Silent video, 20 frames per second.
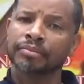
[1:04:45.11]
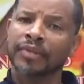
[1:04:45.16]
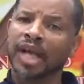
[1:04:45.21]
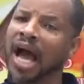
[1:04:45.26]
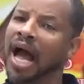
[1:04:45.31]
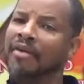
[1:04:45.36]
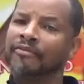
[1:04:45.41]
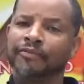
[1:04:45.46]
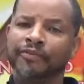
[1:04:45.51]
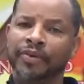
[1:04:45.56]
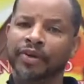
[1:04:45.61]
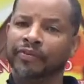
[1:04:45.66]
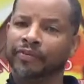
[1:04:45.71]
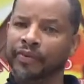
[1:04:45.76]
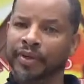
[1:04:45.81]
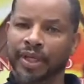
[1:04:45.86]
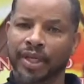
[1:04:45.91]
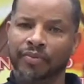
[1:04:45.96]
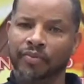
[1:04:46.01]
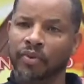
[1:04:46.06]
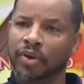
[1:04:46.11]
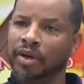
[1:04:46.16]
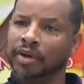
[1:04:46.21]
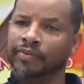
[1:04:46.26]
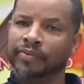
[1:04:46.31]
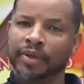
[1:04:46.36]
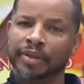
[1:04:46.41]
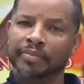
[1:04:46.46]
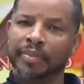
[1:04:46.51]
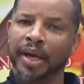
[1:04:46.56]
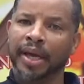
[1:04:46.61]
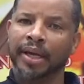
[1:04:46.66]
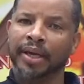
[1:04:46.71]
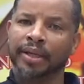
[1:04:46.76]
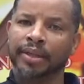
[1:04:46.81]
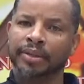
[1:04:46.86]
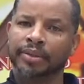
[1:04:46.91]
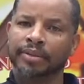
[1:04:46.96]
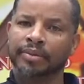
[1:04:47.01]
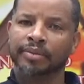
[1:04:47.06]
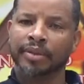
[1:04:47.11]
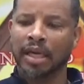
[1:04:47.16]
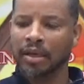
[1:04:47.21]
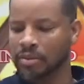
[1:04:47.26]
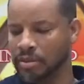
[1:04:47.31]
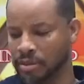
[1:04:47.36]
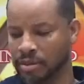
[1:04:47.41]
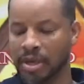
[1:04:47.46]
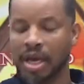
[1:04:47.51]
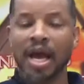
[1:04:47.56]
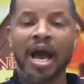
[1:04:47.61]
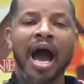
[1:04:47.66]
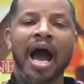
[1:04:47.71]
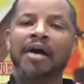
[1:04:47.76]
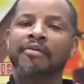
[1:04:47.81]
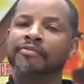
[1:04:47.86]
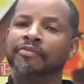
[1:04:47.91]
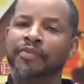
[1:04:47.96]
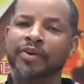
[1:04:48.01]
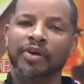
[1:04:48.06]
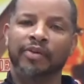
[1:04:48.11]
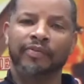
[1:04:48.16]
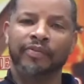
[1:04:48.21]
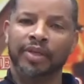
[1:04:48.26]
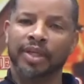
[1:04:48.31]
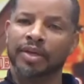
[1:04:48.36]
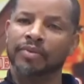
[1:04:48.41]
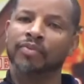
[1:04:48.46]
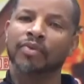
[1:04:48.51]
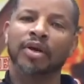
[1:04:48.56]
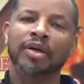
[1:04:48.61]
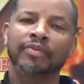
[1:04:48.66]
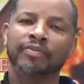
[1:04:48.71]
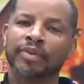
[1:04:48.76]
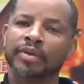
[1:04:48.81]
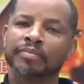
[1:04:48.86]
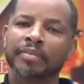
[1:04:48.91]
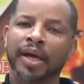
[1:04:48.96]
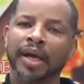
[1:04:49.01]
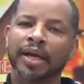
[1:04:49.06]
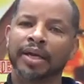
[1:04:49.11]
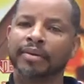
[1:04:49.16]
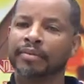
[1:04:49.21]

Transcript: I'm fearfully and wonderfully made. I'm fearfully and wonderfully made.